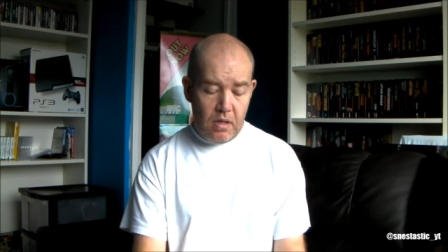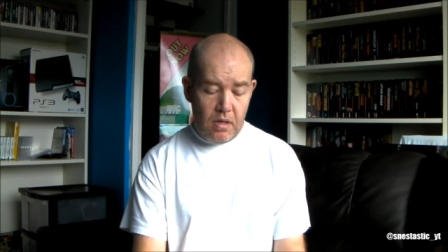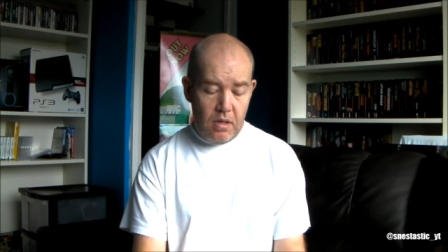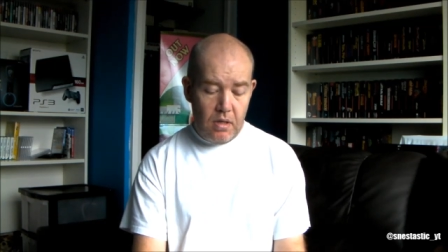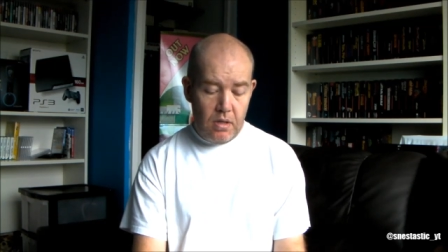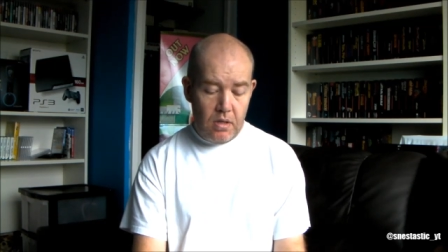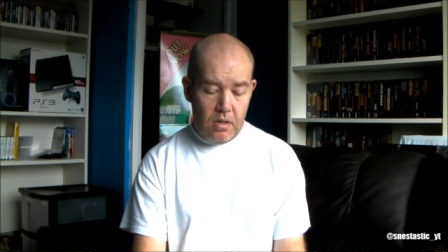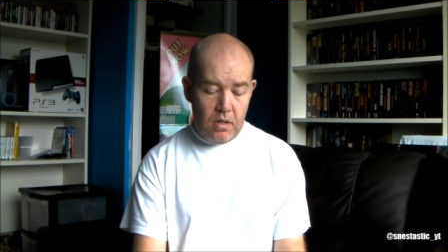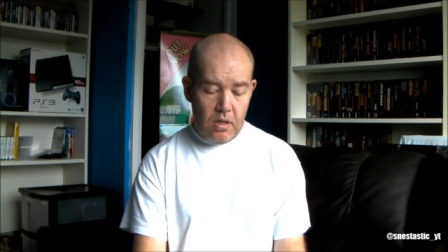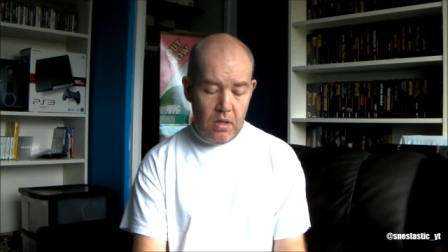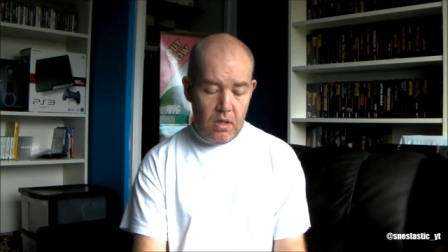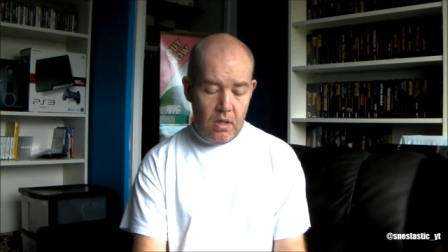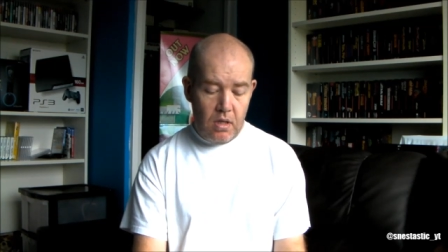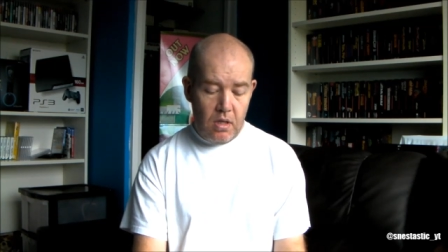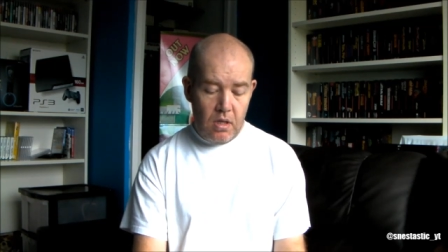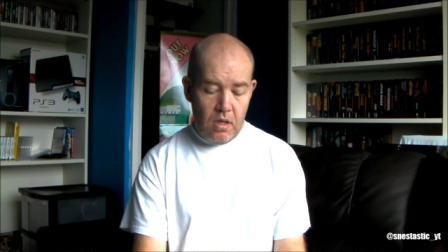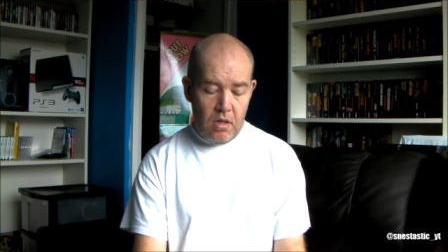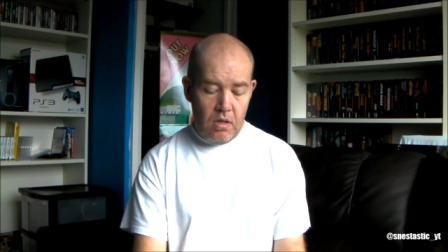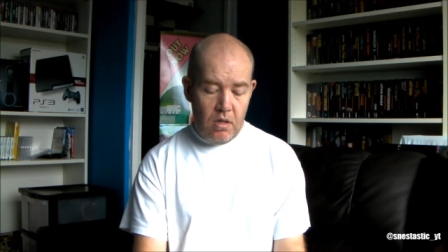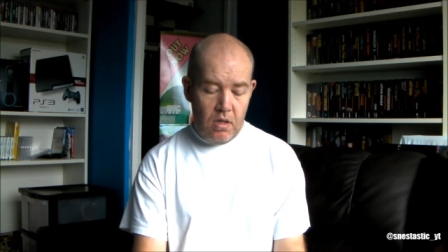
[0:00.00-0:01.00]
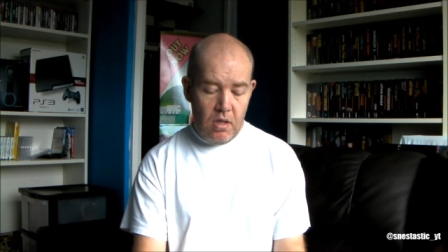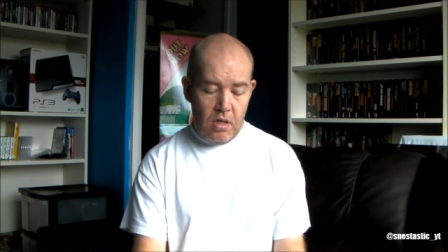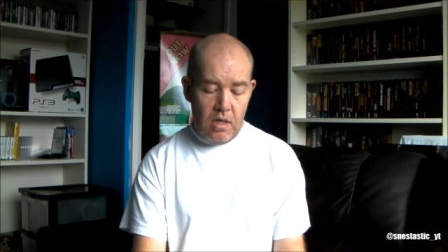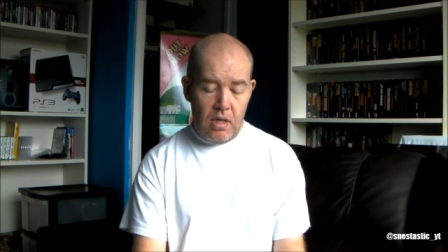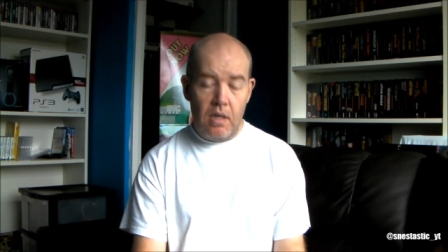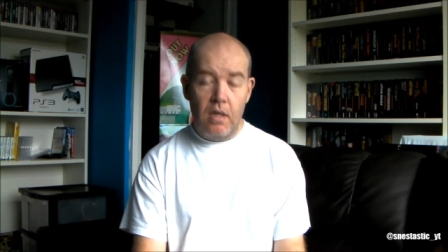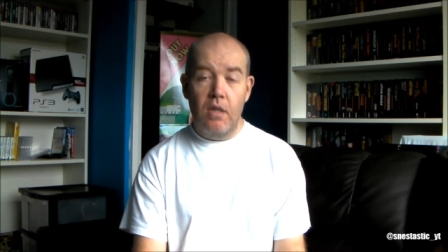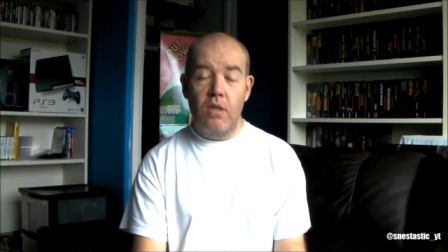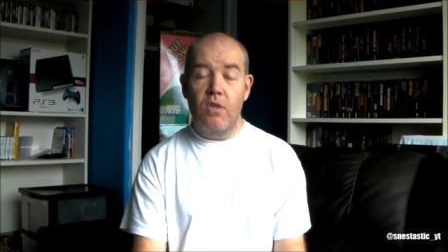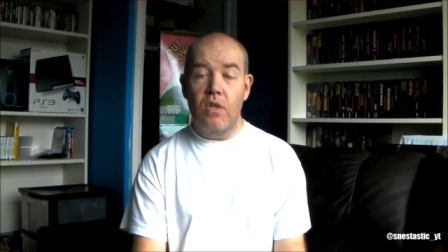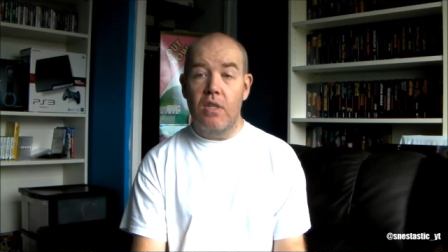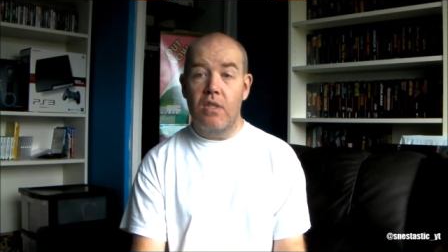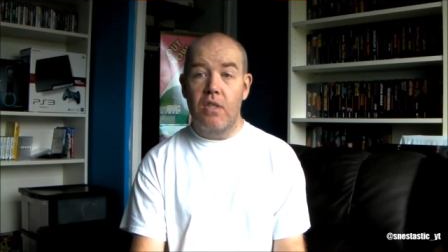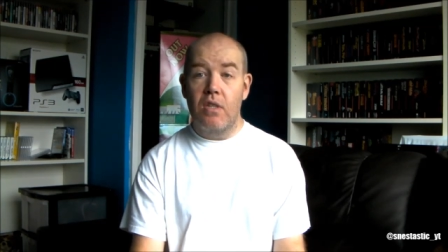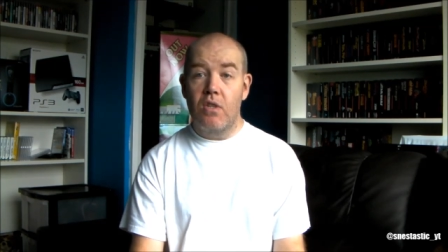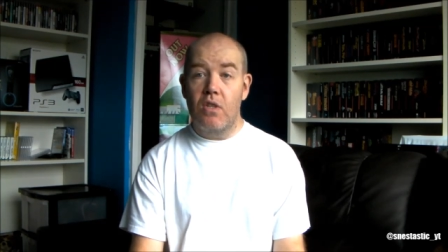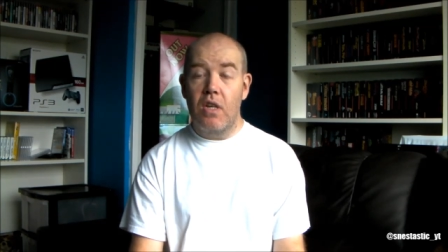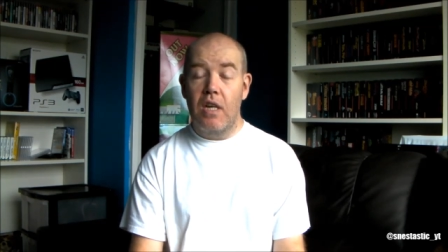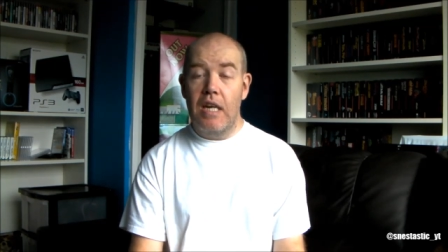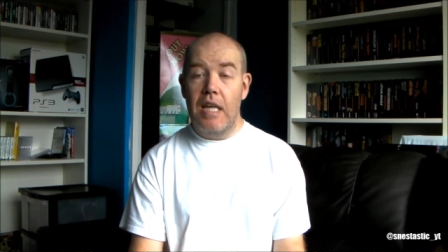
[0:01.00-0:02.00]
Because, interesting.
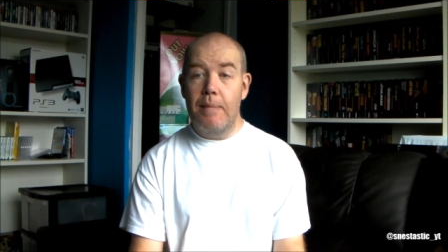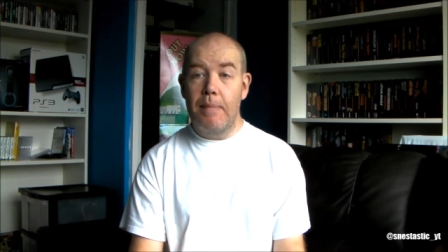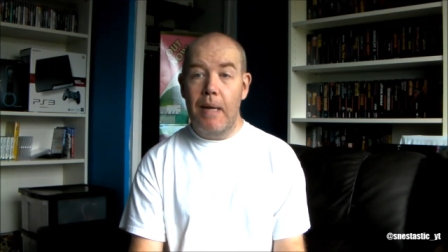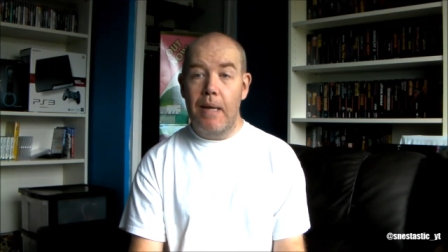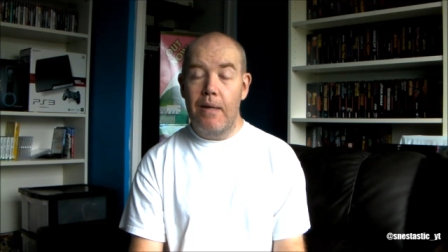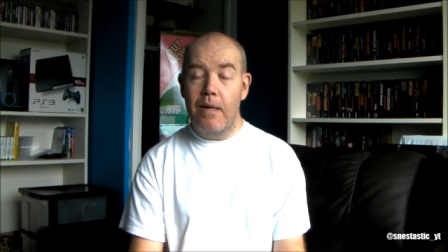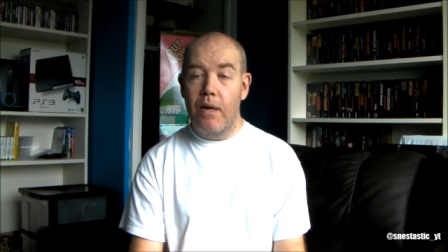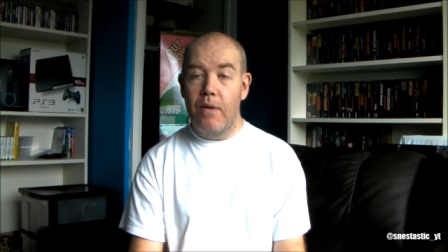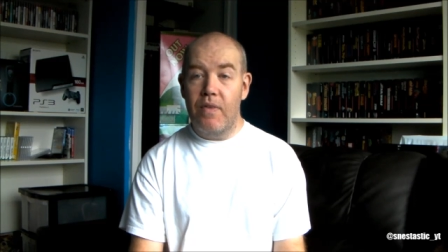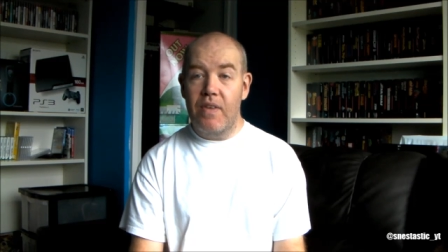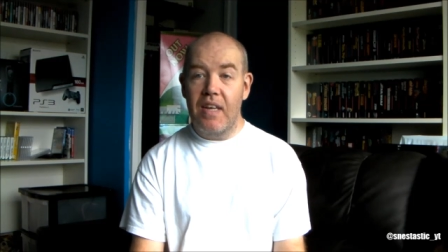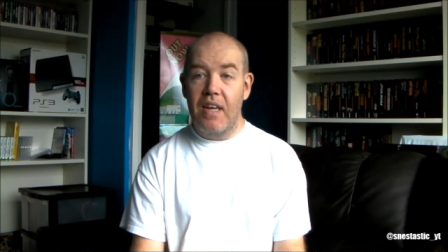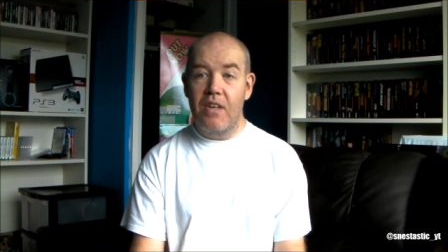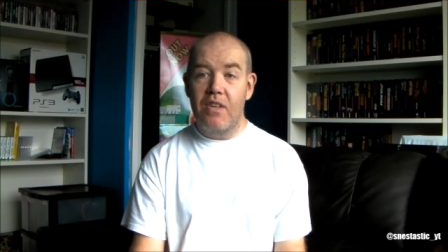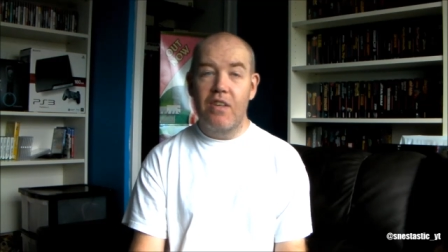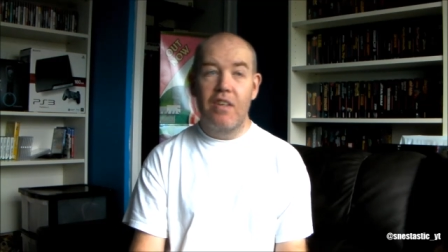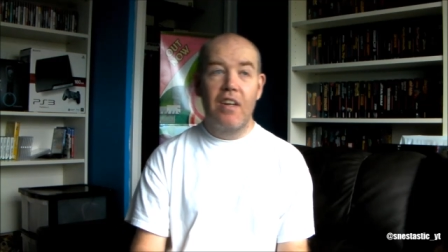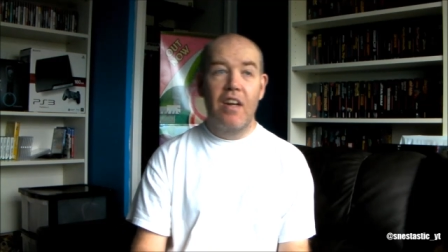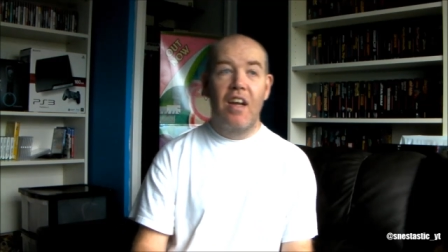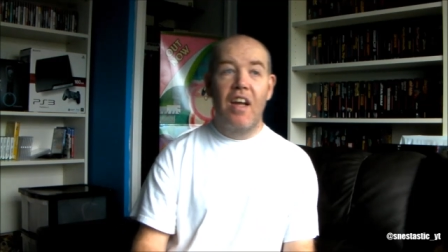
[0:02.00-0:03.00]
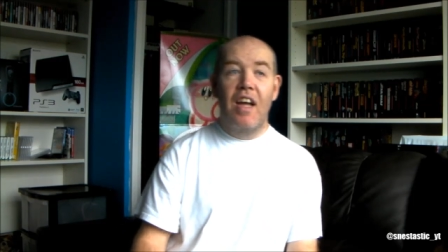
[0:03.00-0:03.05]
Just got an eBay notification.